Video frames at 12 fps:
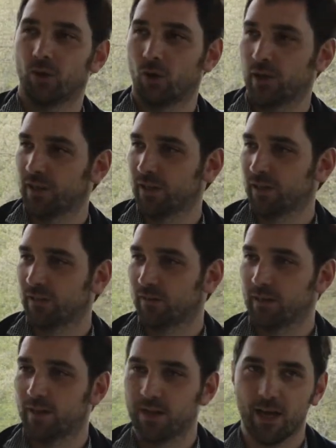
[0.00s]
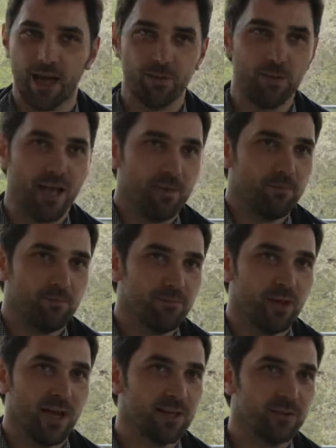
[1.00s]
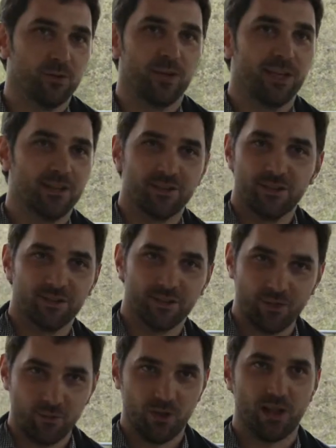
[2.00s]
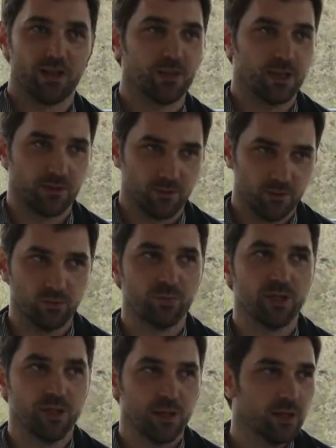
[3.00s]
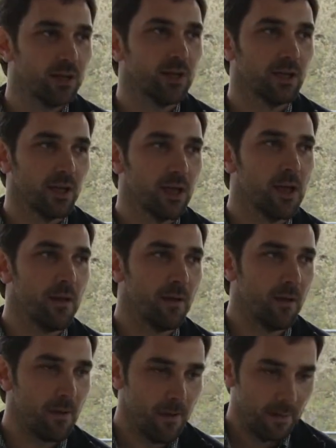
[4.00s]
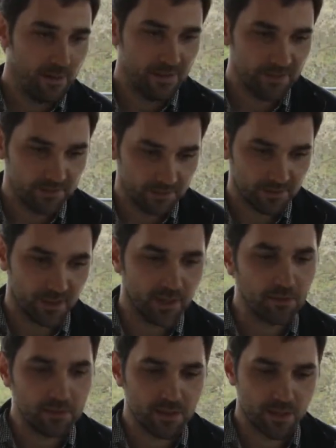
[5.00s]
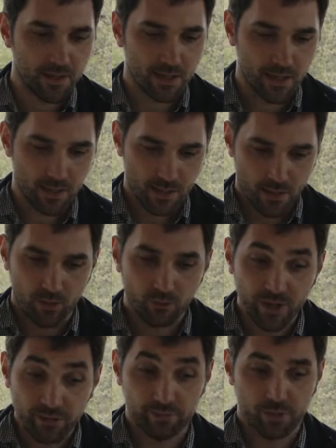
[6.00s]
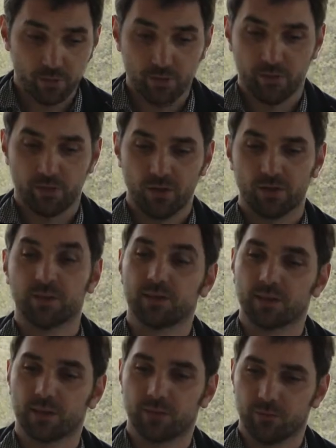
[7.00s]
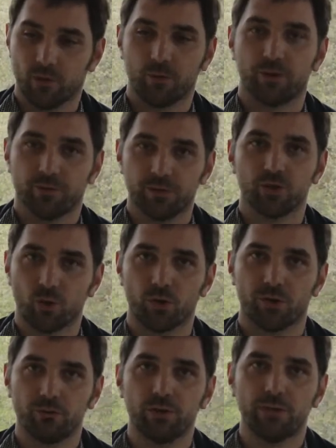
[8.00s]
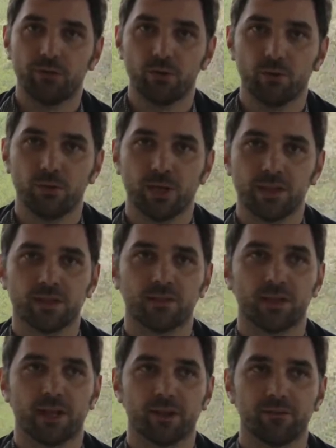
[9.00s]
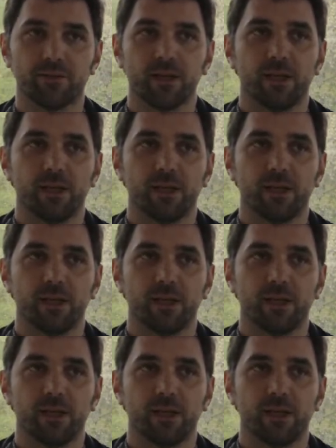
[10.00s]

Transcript: early IBM calculators or something like that to be listed and reviewed, because it's the format of the short review that is kind of